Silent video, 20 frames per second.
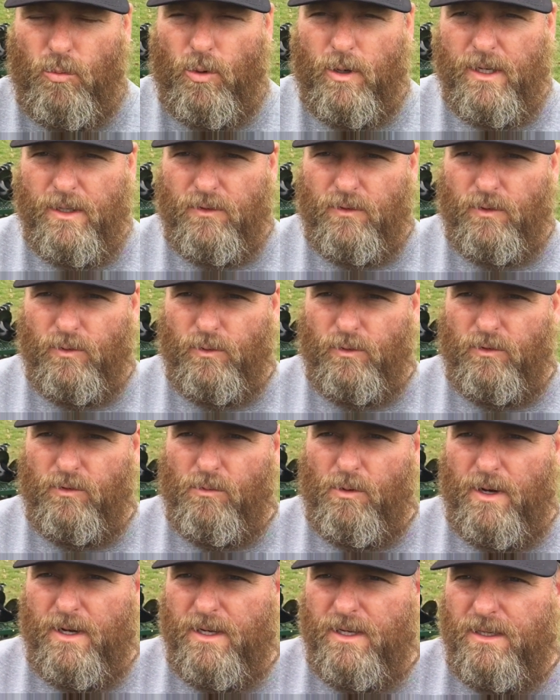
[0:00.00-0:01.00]
wanted to,
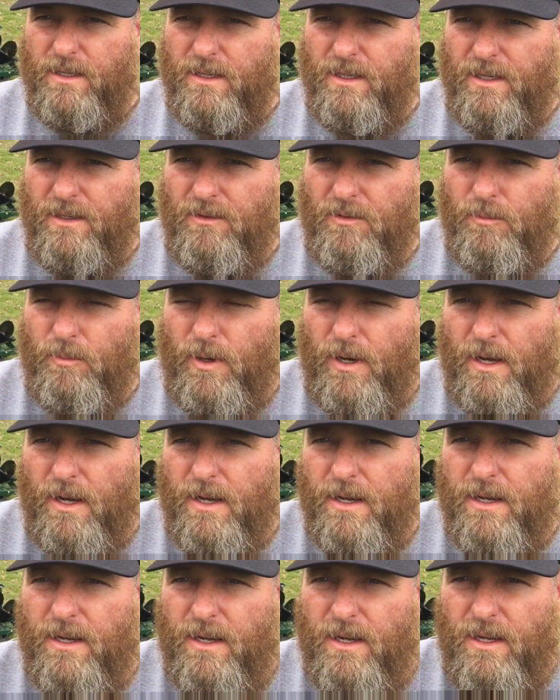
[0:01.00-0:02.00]
so I didn't need to
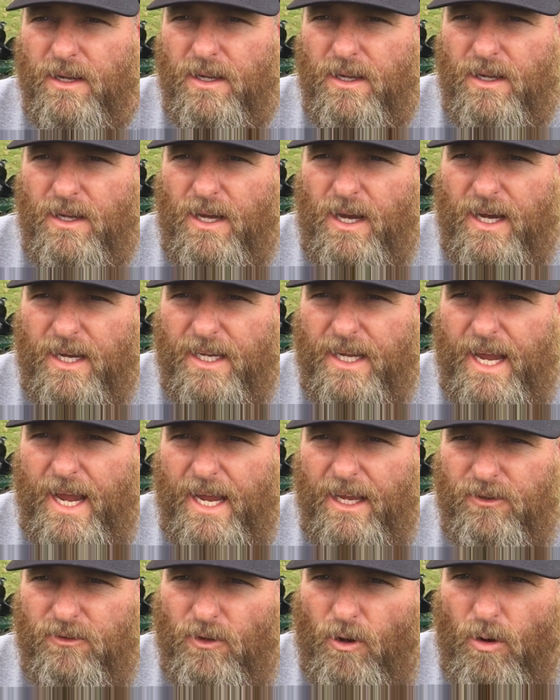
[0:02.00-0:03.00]
buy a
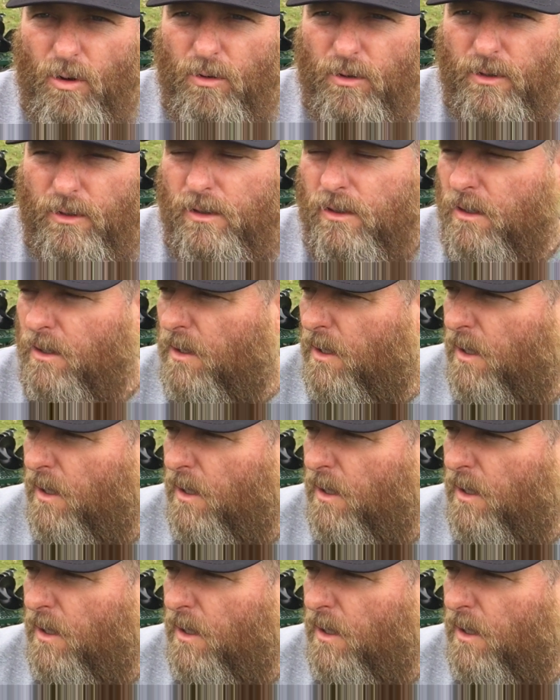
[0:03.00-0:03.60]
gas auger.